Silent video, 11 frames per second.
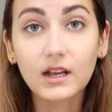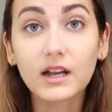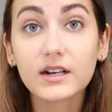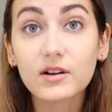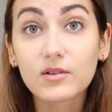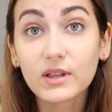
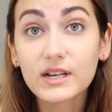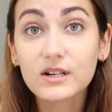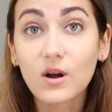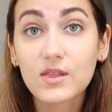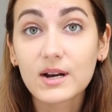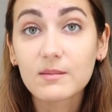And I really
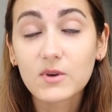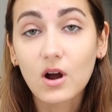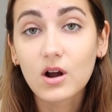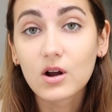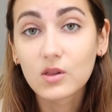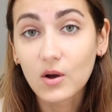know that I'm
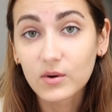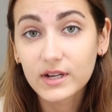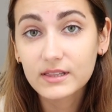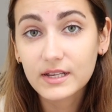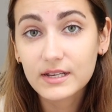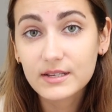not alone
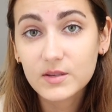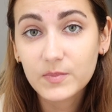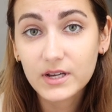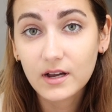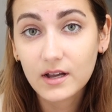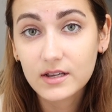in this
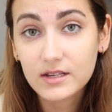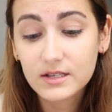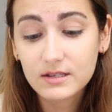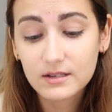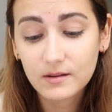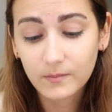
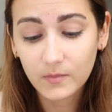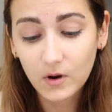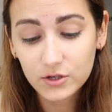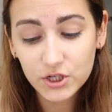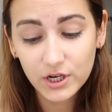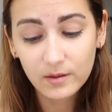because
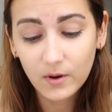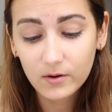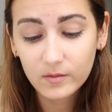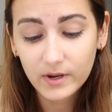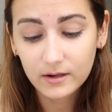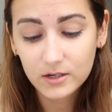on Shit Model
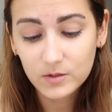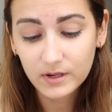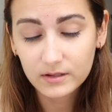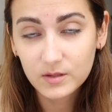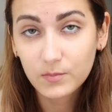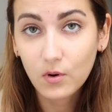
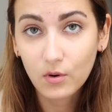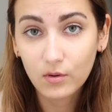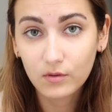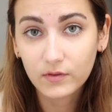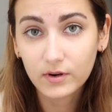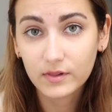Management's poll
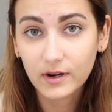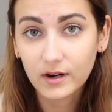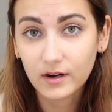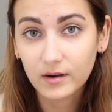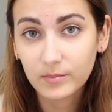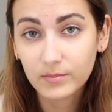for
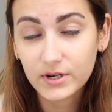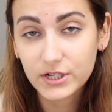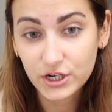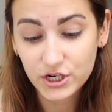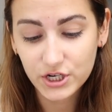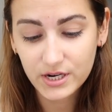their
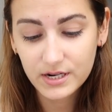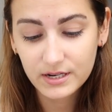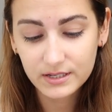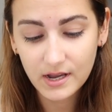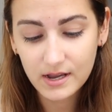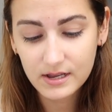petition, it
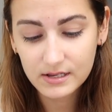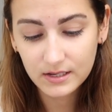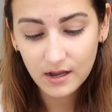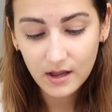says